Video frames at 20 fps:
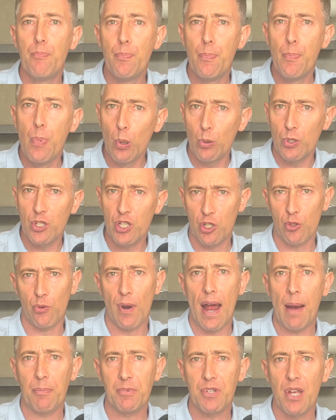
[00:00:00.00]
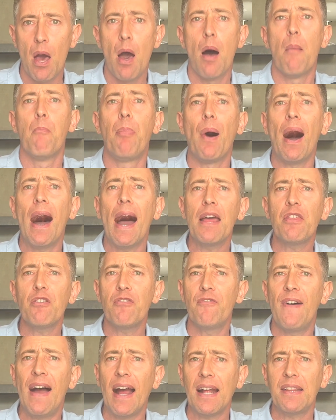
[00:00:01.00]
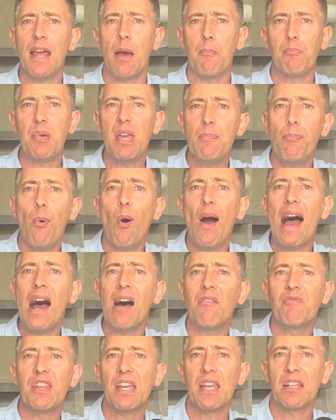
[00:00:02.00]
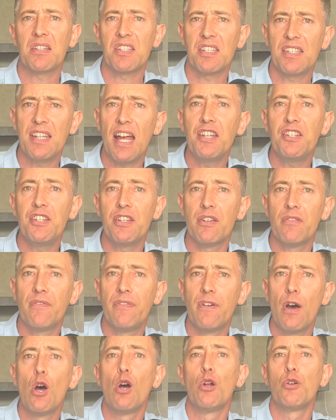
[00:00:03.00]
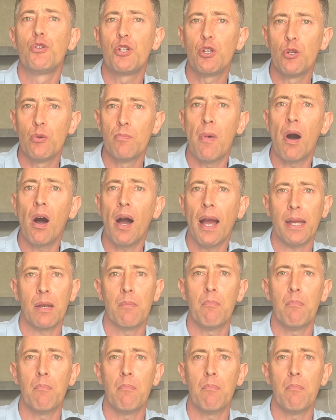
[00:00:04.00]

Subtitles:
bootstrapped by the fact that people have the incentive to mine.